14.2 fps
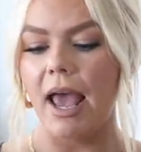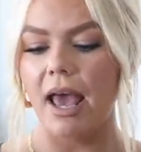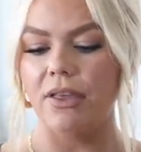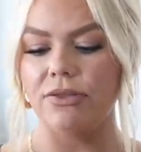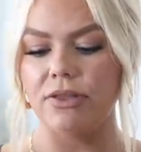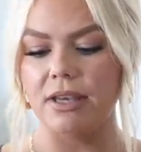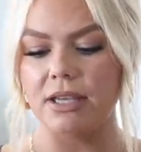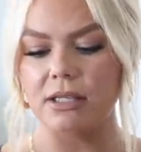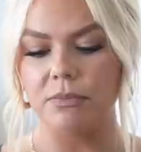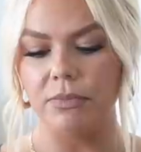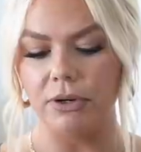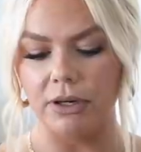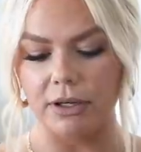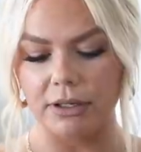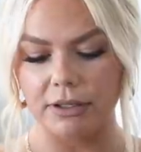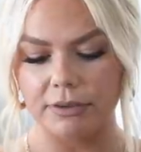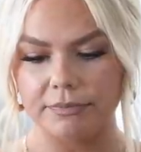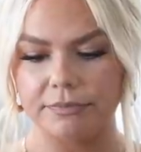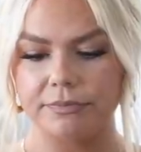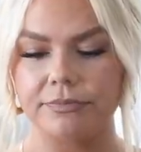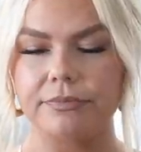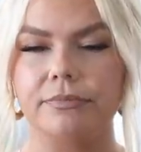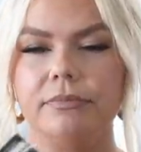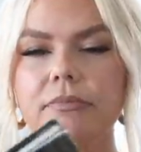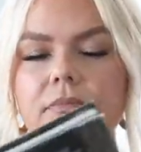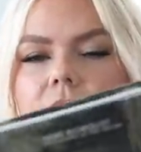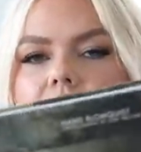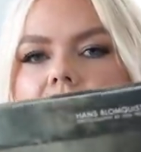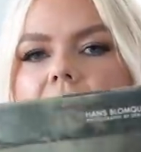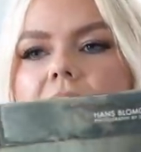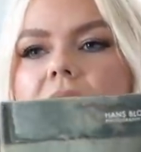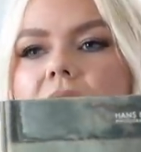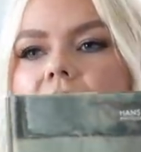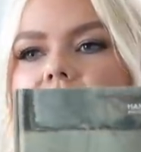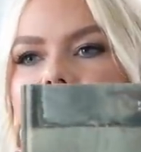And this book is